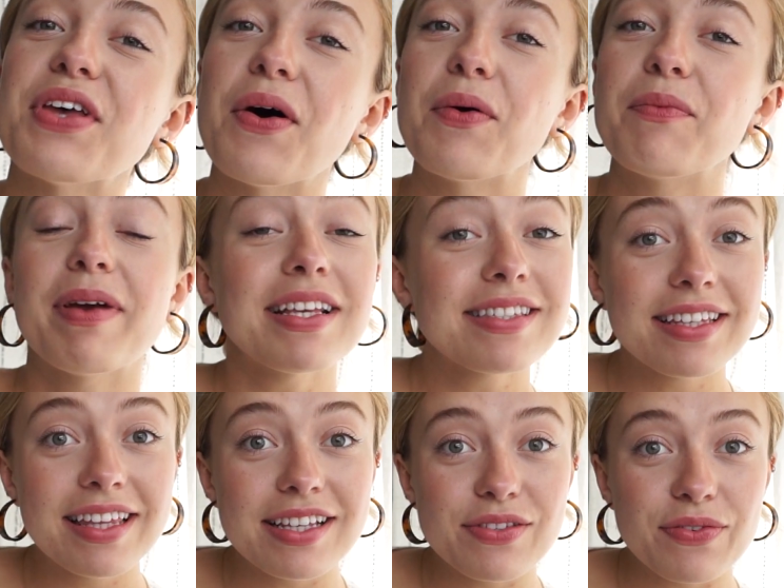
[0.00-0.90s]
So
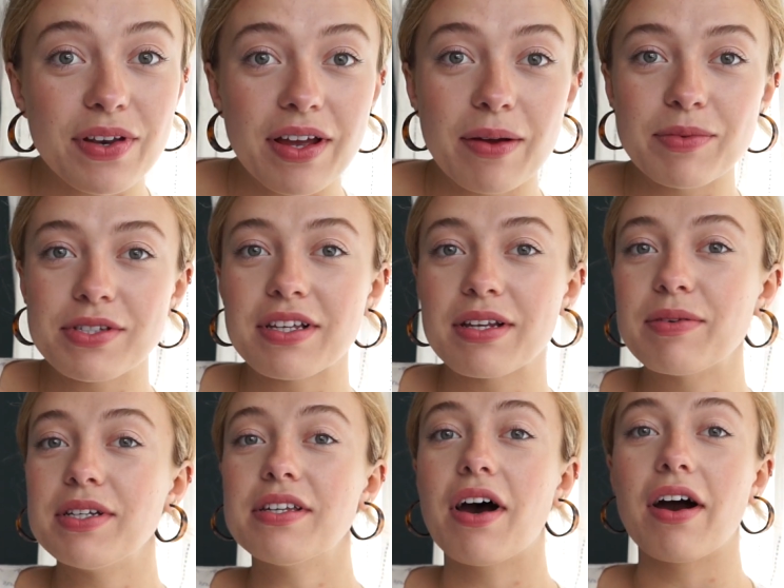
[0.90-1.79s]
basically in this video I'm just going
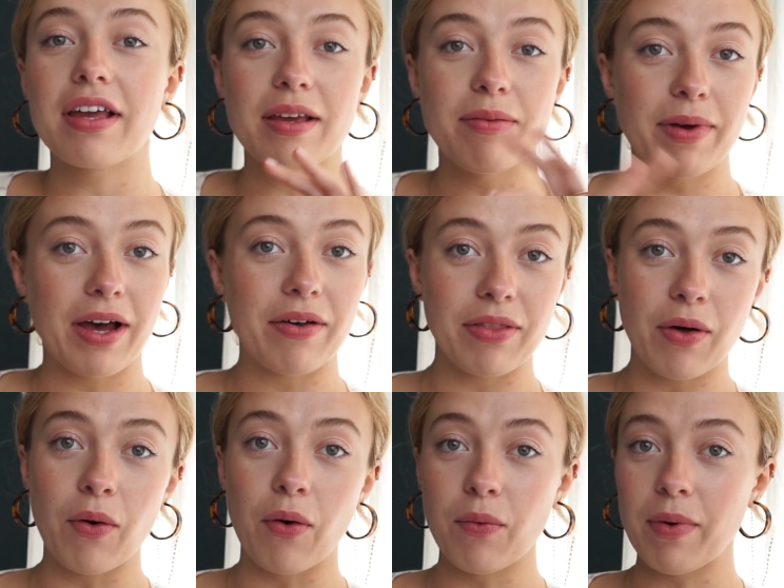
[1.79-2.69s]
to be talking about the
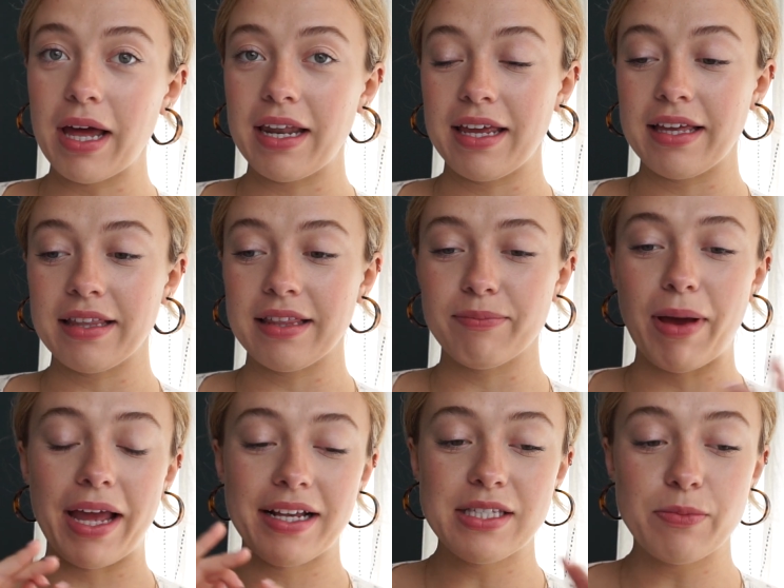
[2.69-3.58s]
whole wedding,
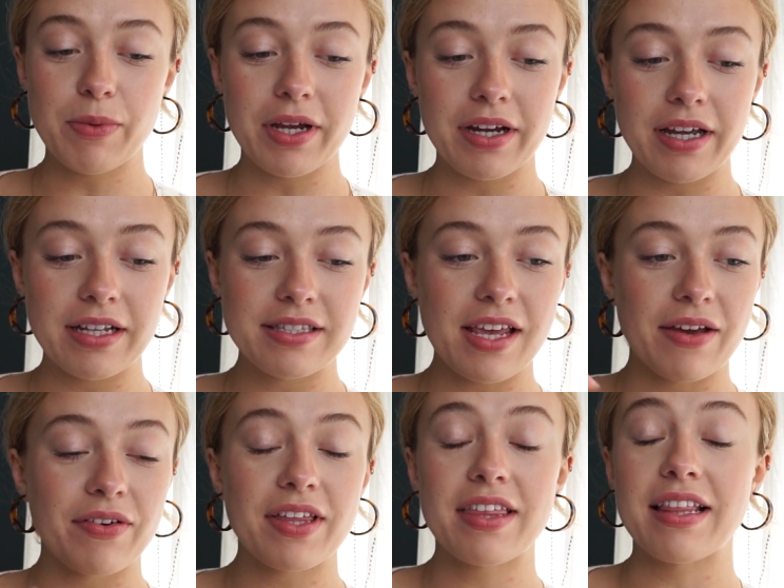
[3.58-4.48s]
my experience,
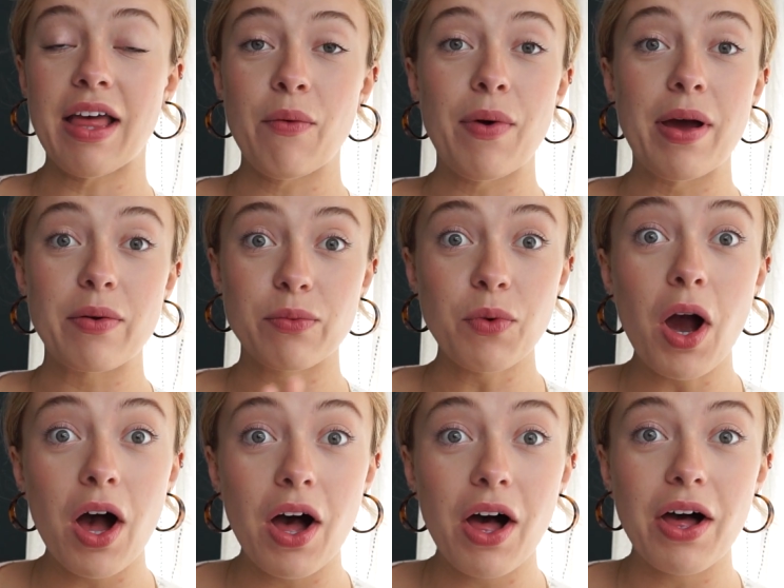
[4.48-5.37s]
everything that went
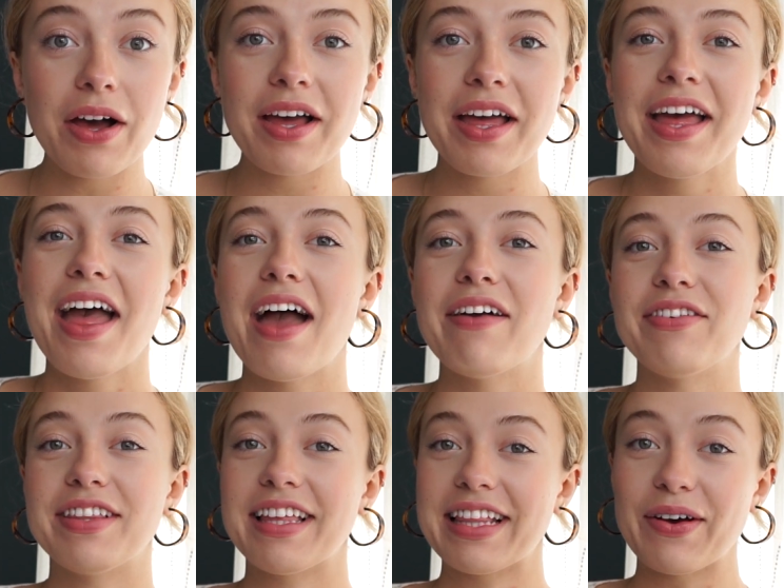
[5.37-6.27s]
wrong,
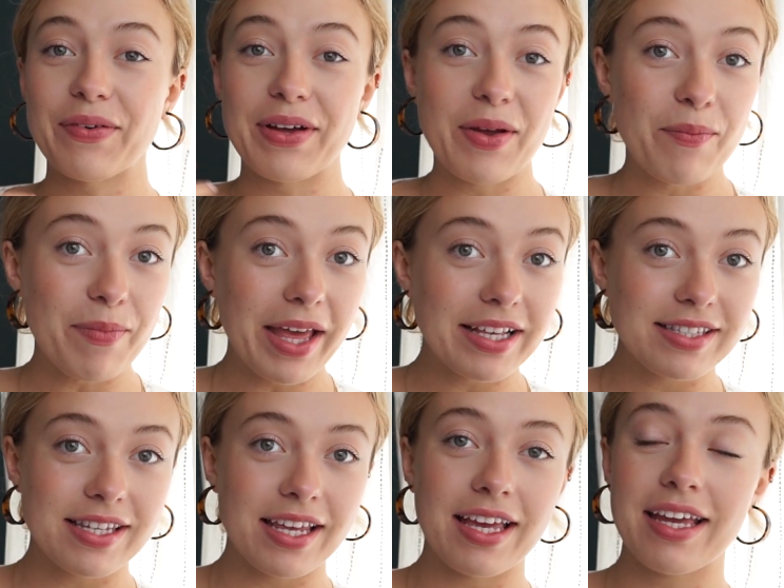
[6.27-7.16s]
everything that went
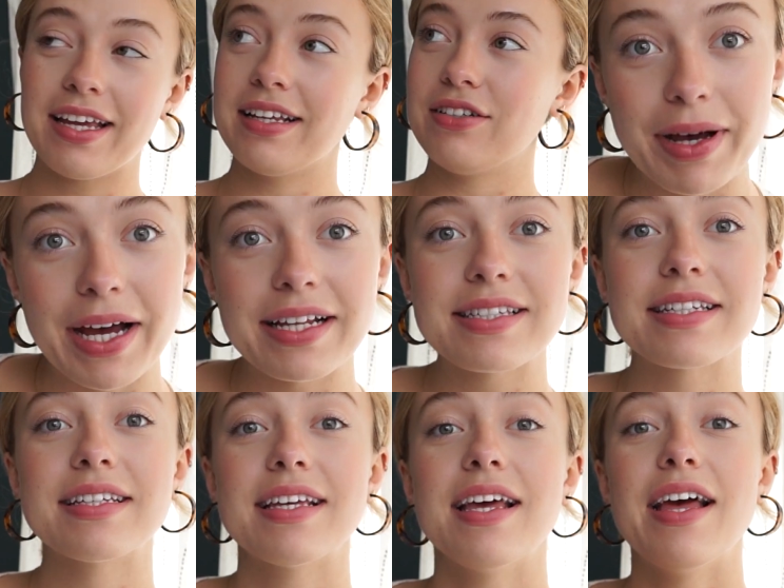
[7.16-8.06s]
amazing, but
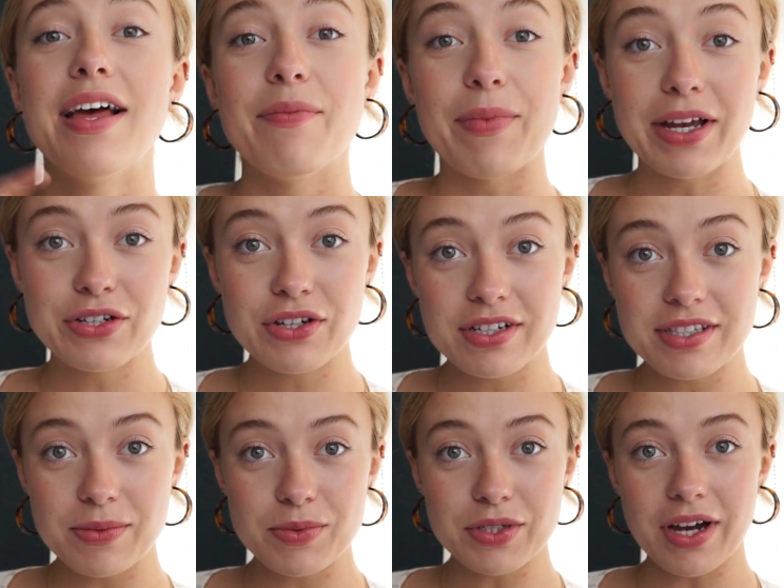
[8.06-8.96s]
make sure to
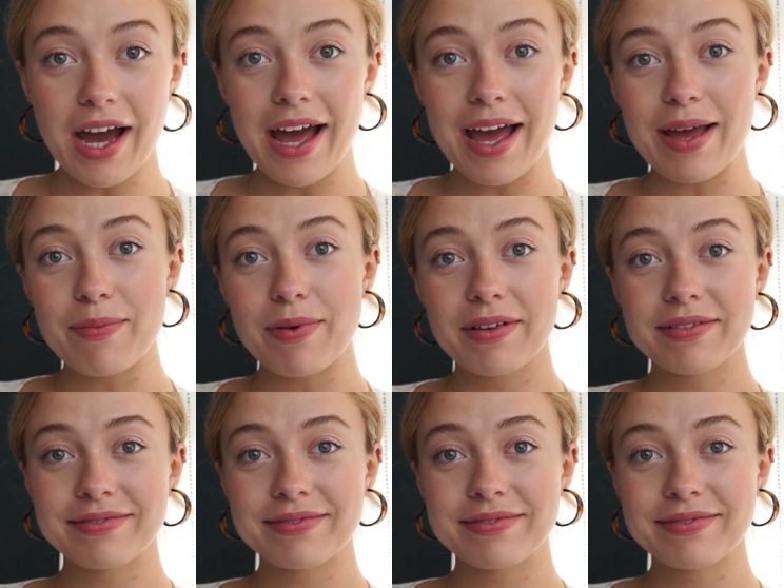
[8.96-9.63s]
subscribe.